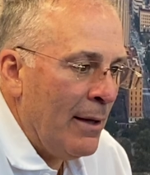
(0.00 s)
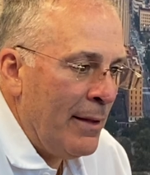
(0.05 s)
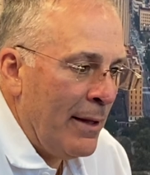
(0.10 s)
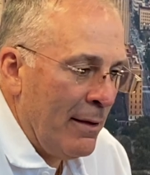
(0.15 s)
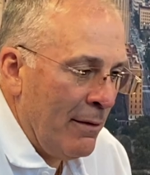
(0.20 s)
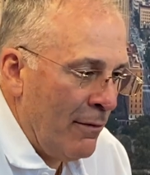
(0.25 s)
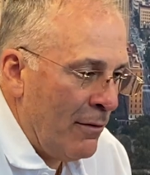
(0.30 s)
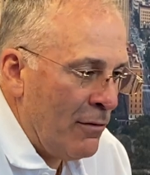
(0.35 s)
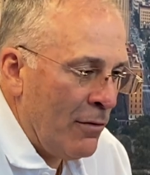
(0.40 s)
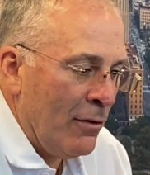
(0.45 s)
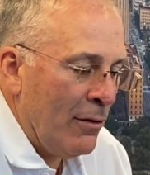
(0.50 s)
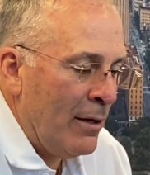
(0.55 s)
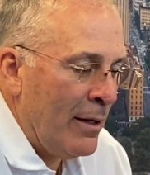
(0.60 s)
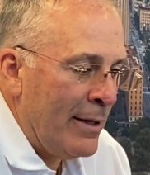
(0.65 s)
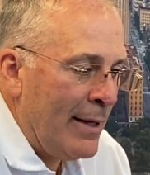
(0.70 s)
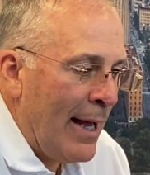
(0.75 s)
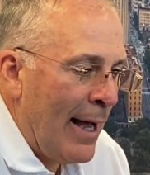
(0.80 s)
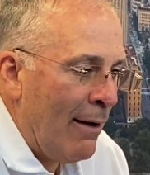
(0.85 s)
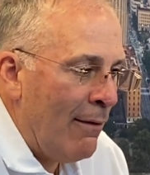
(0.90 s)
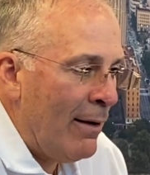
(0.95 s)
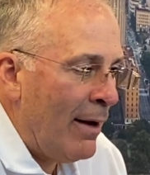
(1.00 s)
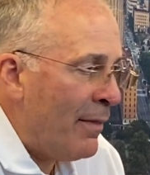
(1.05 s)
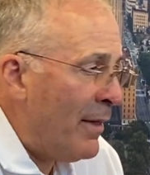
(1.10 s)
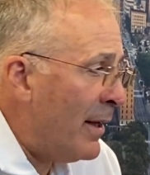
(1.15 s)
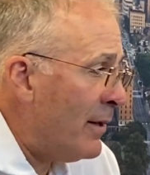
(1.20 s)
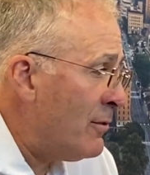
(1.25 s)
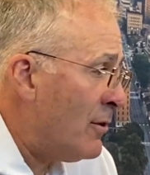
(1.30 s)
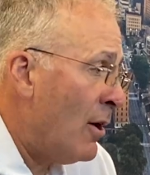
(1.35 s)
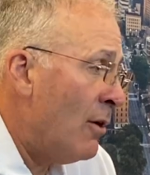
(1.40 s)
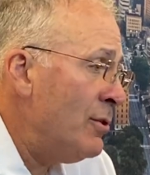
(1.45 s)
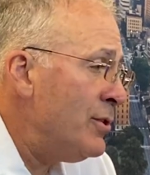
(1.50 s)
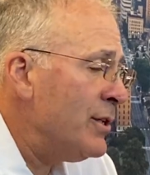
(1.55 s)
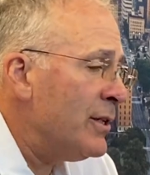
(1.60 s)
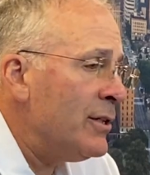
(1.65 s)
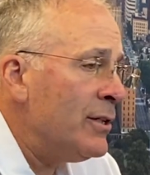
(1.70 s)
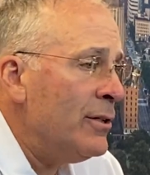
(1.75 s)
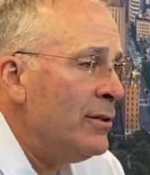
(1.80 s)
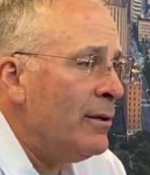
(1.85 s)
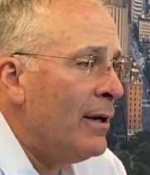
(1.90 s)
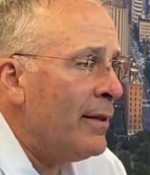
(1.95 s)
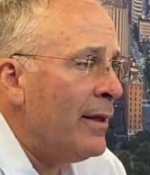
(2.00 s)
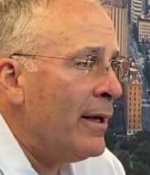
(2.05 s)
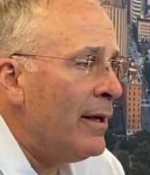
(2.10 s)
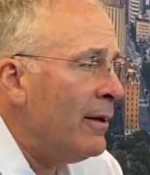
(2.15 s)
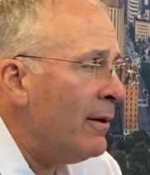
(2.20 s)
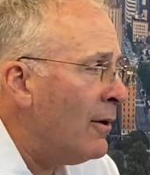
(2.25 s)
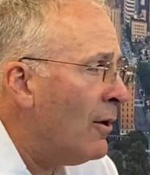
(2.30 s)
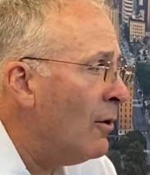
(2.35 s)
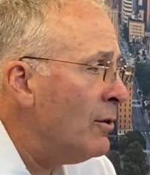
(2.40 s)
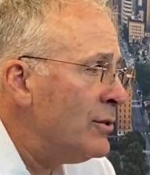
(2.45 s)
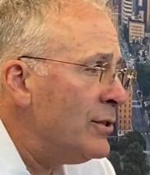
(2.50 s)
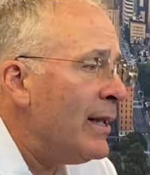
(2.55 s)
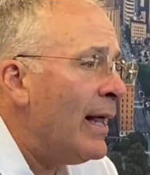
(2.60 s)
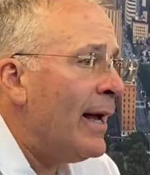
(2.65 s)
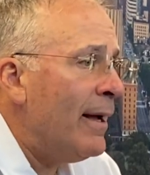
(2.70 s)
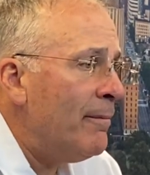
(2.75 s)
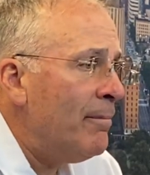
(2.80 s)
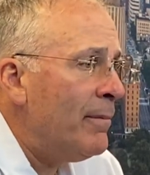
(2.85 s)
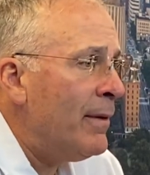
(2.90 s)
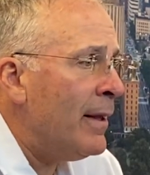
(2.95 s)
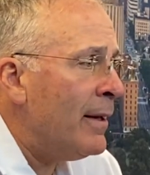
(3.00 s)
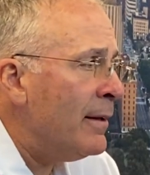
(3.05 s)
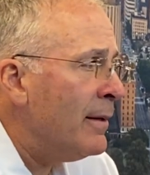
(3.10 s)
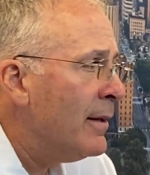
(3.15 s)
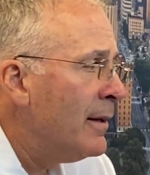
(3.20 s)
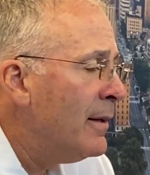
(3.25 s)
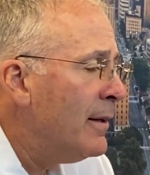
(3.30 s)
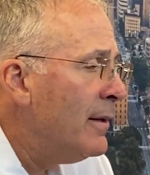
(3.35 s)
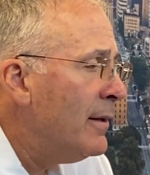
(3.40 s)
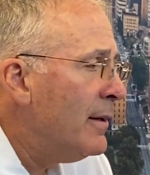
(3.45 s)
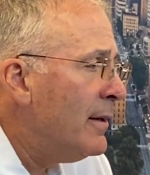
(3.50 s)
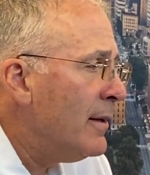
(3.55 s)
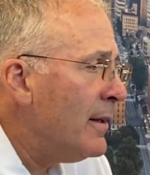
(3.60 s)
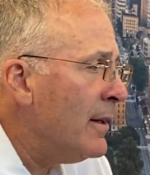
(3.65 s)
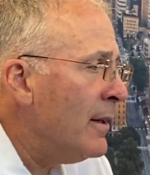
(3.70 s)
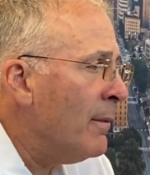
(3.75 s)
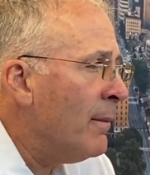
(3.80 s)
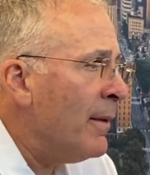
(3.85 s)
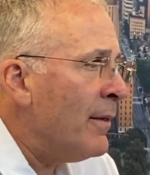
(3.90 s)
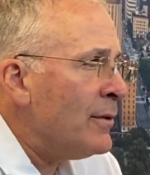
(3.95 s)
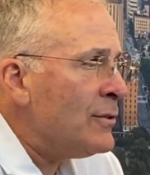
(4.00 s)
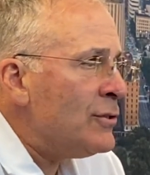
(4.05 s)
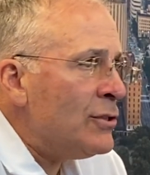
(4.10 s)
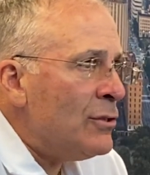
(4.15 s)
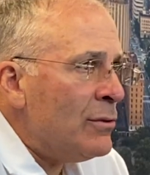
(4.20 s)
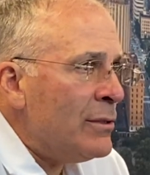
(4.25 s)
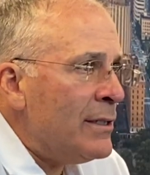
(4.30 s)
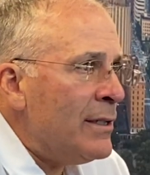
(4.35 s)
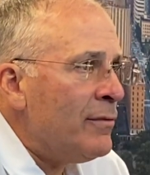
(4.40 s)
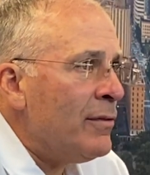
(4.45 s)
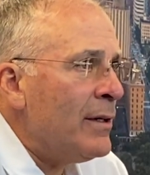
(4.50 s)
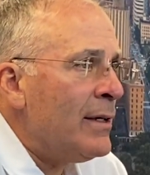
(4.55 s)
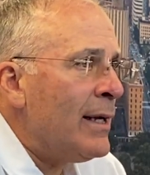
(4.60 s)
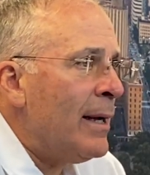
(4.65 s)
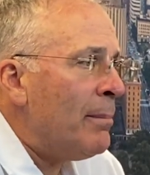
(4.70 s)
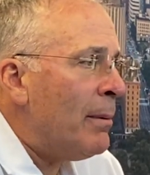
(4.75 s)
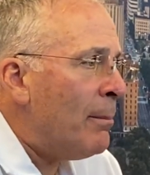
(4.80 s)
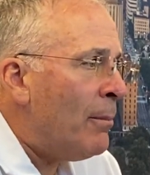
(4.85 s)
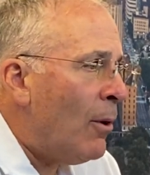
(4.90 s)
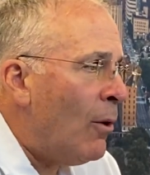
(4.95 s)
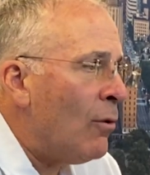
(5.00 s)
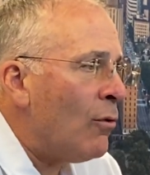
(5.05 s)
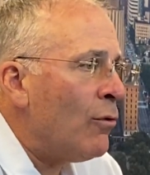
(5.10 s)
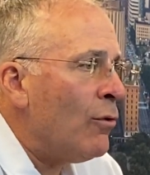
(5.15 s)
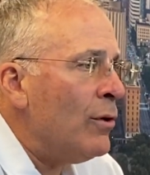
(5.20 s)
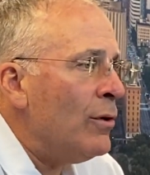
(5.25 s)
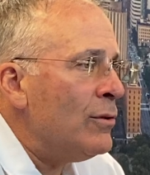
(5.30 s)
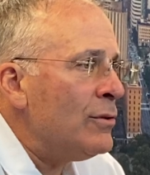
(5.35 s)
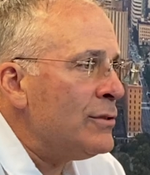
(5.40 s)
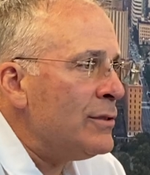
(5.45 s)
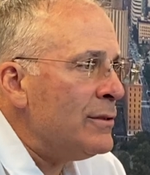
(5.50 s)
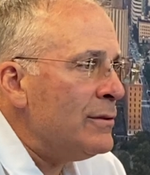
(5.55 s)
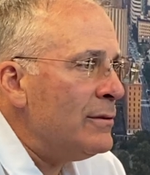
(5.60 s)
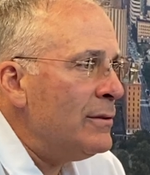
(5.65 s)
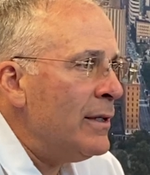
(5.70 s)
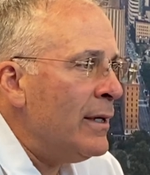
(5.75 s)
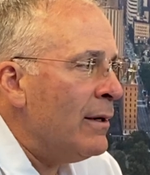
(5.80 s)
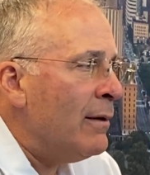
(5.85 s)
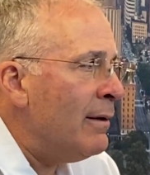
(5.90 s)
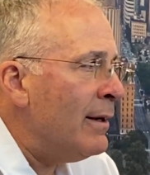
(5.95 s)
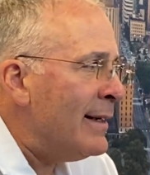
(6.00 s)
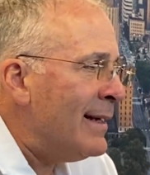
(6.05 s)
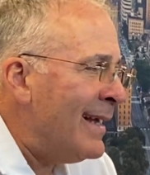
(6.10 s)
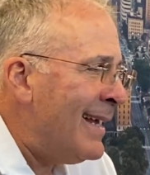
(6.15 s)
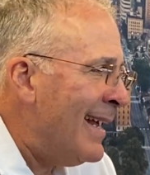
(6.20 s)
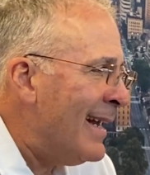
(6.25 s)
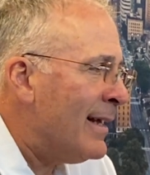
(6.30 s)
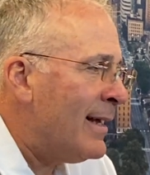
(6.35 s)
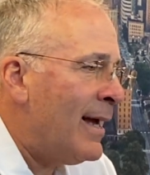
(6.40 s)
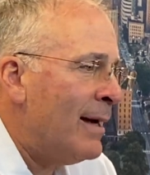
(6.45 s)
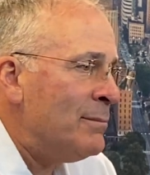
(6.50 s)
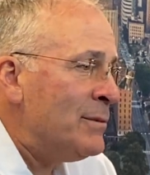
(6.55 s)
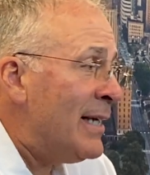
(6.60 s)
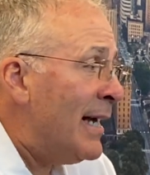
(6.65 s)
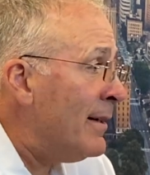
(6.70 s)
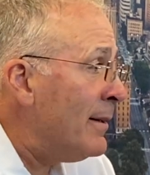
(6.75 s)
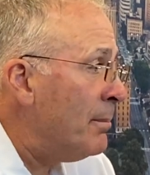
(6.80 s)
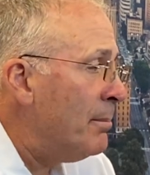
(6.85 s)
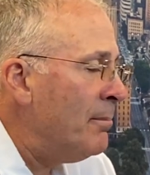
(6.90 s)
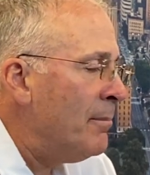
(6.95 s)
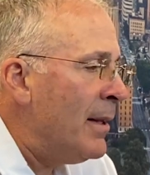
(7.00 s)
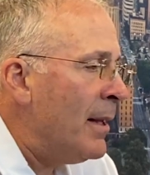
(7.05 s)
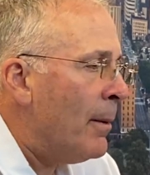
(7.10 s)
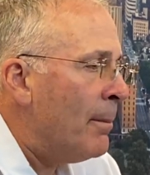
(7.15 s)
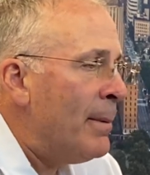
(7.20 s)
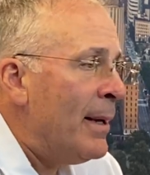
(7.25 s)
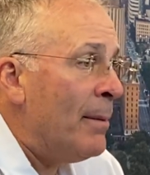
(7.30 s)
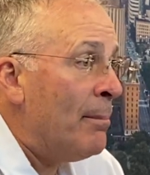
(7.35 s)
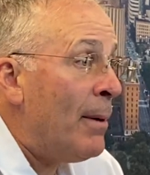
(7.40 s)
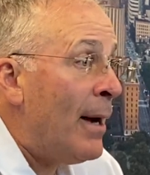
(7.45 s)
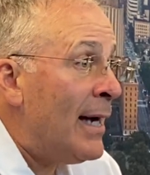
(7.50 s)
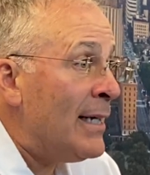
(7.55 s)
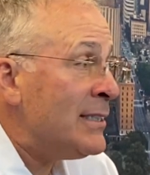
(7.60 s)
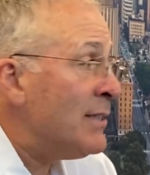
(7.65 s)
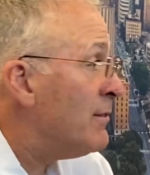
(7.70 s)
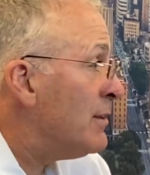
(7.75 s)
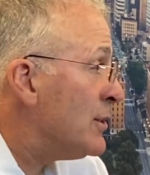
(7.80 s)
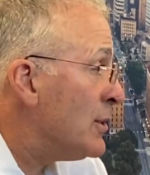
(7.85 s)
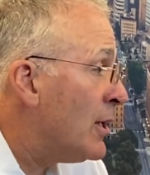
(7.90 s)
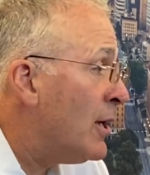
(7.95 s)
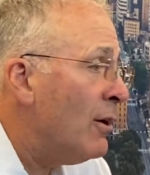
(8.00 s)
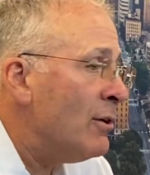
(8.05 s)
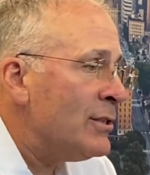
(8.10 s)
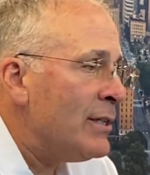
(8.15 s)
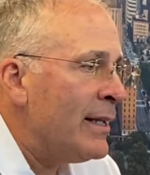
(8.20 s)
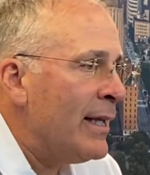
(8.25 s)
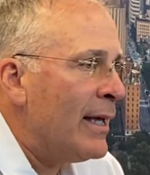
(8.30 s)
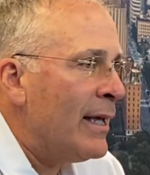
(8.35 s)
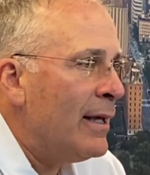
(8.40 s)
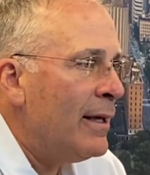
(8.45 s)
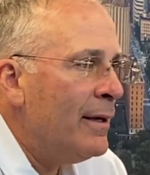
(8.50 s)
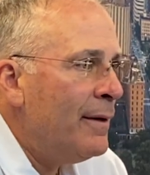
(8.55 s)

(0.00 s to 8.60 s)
I think it's certainly talent. I think it's coaching too. I think you coach that, and you know, whether it's doing different type of ball drills, and you know, and again, it comes down to you know being positive as a coach. I think